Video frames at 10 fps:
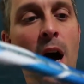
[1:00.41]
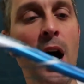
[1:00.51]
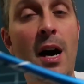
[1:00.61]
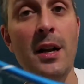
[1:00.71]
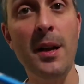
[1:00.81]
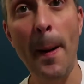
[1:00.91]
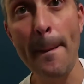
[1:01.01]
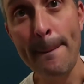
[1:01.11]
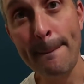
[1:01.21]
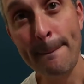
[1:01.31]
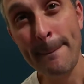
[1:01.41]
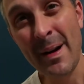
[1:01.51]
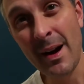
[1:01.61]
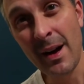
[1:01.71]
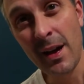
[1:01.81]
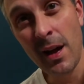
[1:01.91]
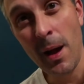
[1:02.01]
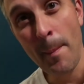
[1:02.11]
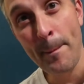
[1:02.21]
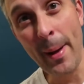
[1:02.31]
On my
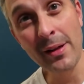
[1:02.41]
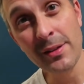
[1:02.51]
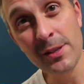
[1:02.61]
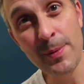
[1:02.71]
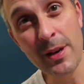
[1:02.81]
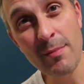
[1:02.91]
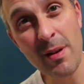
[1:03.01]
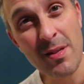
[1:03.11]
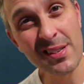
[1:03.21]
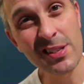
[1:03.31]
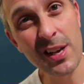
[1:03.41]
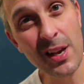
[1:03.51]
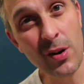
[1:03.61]
balance beam, this